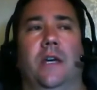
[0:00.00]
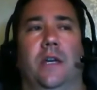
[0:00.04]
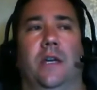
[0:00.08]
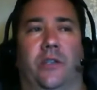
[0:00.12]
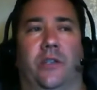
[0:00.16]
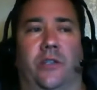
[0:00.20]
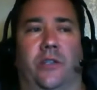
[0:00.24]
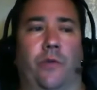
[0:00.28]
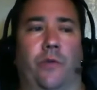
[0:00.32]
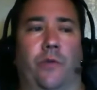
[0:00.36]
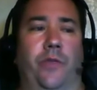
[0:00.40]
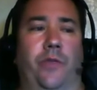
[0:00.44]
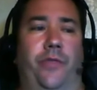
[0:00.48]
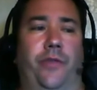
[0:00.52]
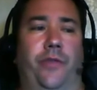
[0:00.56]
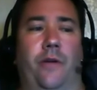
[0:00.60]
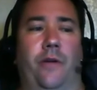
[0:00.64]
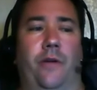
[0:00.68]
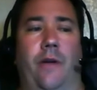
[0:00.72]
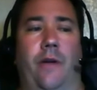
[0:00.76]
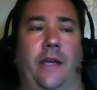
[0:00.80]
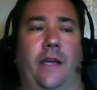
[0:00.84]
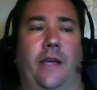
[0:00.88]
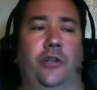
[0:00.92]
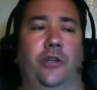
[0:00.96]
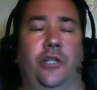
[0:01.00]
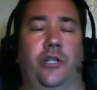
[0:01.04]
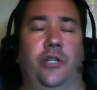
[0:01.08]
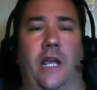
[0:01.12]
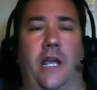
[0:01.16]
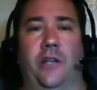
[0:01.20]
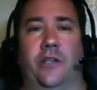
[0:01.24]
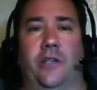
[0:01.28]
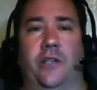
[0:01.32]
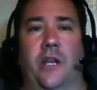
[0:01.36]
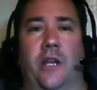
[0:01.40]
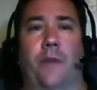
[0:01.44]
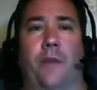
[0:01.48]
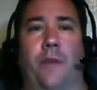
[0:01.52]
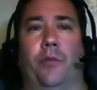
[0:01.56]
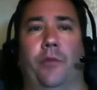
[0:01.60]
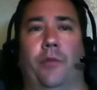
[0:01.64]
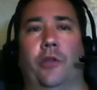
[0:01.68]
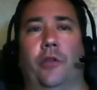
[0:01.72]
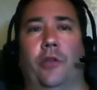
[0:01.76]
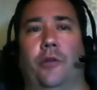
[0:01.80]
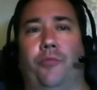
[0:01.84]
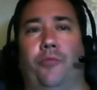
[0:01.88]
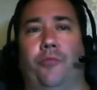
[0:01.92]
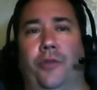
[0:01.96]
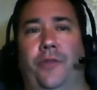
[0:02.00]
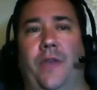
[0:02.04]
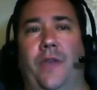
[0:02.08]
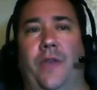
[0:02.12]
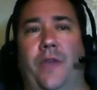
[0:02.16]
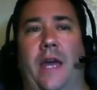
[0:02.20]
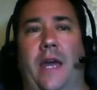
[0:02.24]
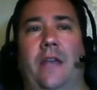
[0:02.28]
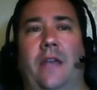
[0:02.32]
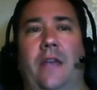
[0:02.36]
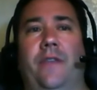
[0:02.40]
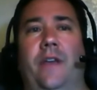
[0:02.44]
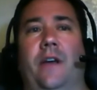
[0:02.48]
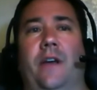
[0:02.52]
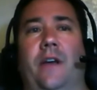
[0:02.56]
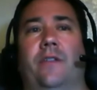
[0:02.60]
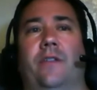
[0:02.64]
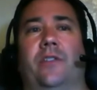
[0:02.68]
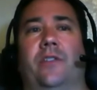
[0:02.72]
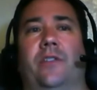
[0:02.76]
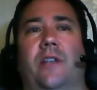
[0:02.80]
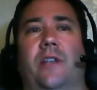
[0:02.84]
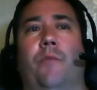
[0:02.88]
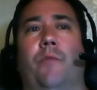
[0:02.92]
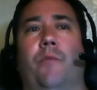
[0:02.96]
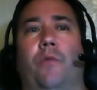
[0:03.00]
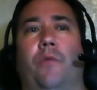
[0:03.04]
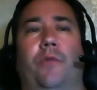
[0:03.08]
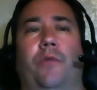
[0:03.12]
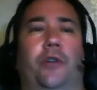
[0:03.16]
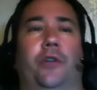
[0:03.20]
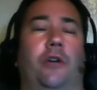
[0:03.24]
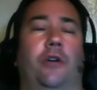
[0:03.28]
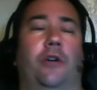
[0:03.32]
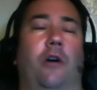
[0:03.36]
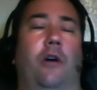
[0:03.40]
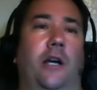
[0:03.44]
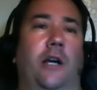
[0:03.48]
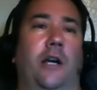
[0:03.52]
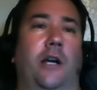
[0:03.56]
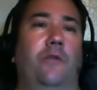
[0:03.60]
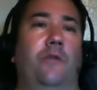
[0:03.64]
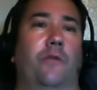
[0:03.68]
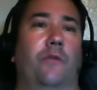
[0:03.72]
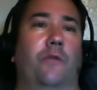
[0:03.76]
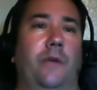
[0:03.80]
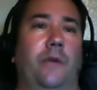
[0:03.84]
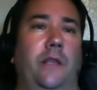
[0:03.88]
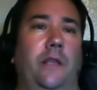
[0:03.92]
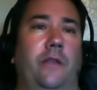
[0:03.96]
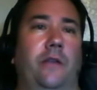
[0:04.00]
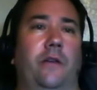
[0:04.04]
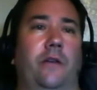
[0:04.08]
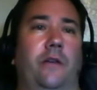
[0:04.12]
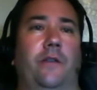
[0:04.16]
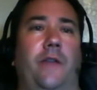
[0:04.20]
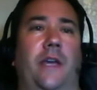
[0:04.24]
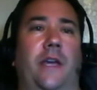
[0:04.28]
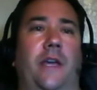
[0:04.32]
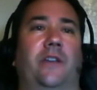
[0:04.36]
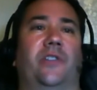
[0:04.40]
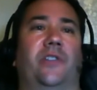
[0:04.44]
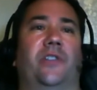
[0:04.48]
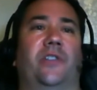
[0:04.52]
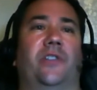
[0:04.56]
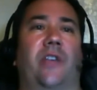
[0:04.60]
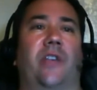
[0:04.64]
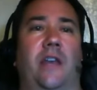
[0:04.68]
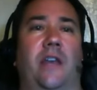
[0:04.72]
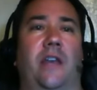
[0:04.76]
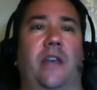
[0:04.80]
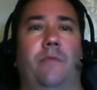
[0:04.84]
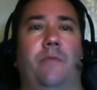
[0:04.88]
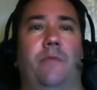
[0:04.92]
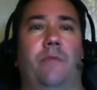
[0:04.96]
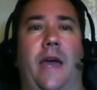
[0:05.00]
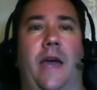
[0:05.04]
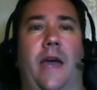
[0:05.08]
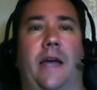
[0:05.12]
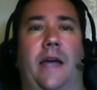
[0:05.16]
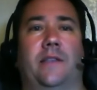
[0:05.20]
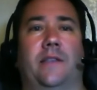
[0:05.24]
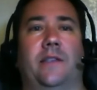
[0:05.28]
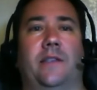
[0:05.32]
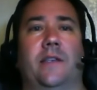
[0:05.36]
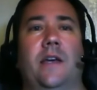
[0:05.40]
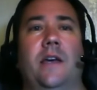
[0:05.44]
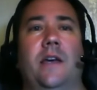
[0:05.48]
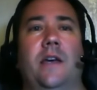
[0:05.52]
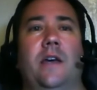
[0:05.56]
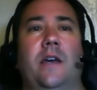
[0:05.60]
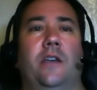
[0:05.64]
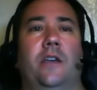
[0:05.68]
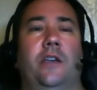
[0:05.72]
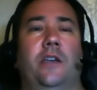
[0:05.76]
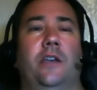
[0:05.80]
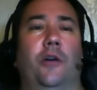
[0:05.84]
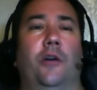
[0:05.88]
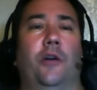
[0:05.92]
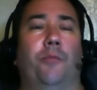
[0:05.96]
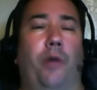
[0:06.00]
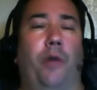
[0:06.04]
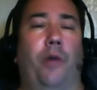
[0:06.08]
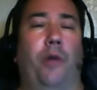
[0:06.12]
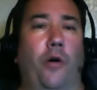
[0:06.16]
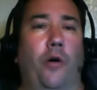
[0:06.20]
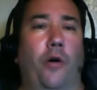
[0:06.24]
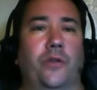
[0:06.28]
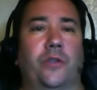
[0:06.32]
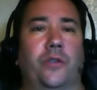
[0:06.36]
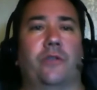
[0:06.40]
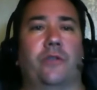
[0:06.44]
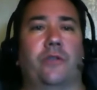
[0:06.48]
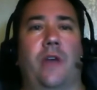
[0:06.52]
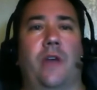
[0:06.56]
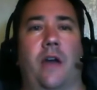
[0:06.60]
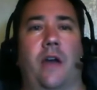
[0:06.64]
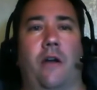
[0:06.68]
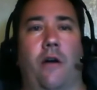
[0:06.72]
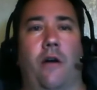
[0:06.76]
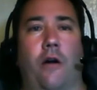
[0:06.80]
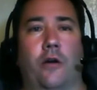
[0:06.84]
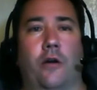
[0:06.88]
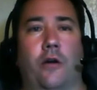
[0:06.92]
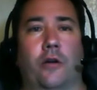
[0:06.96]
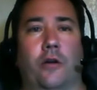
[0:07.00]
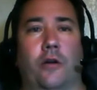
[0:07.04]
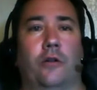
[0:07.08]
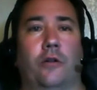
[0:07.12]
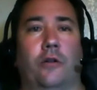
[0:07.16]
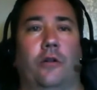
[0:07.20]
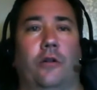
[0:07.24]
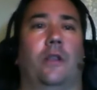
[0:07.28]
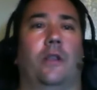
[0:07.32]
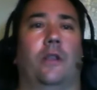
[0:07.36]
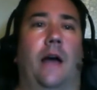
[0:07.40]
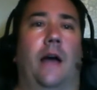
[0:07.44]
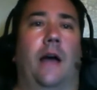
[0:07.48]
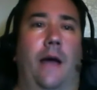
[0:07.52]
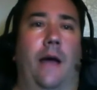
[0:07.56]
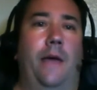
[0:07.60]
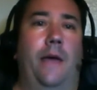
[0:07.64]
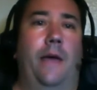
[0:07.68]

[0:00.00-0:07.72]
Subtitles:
So in Thurn, I could change that up a little, put that in there, and someone, when they're talking to a realtor, they could send them that, post or that article. I'm